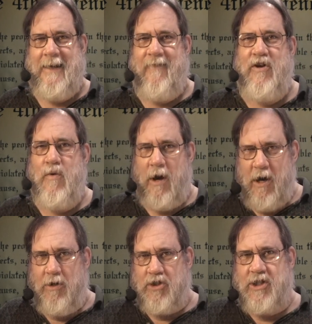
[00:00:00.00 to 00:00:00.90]
If you
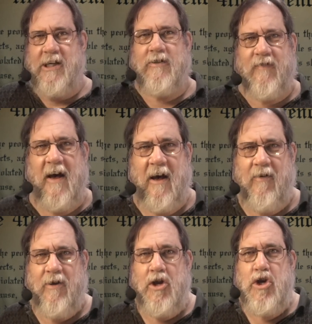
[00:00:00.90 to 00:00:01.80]
own a cell
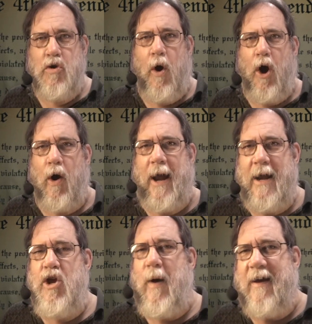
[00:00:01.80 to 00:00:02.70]
phone, you